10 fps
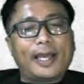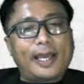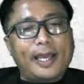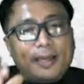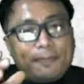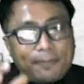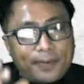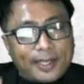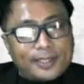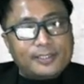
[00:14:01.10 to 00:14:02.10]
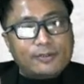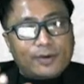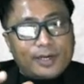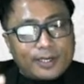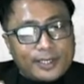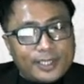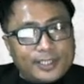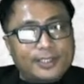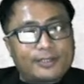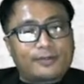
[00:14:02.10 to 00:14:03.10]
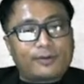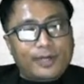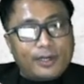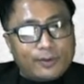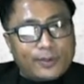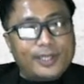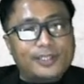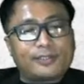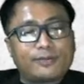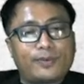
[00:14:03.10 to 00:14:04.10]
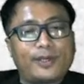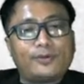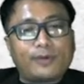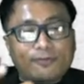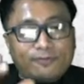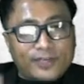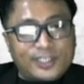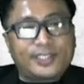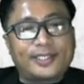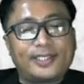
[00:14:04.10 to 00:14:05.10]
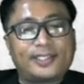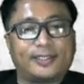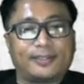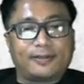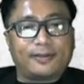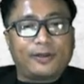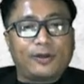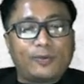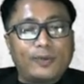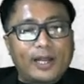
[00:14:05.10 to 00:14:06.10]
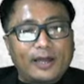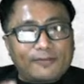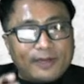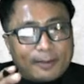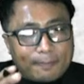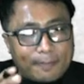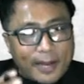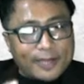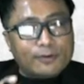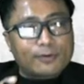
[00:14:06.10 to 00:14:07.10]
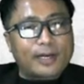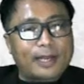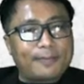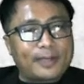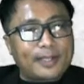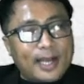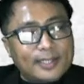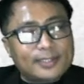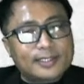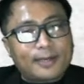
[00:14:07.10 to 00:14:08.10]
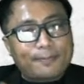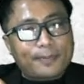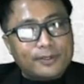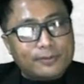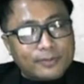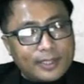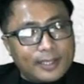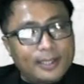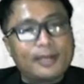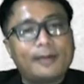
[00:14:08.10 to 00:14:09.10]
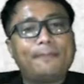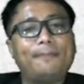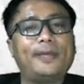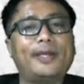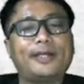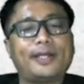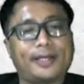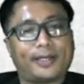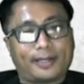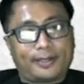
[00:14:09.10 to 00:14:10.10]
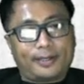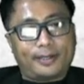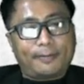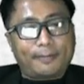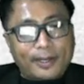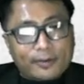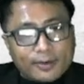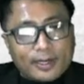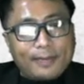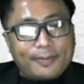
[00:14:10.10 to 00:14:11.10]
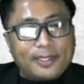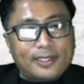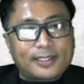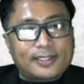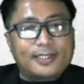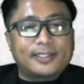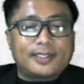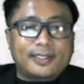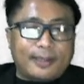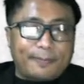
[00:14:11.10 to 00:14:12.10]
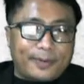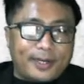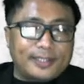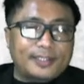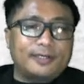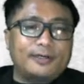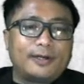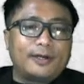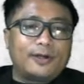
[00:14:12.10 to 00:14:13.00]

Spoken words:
a place or a region or a location where you have vegetation will have a microclimate as compared to the bare area. Microclimate, in essence, the temperature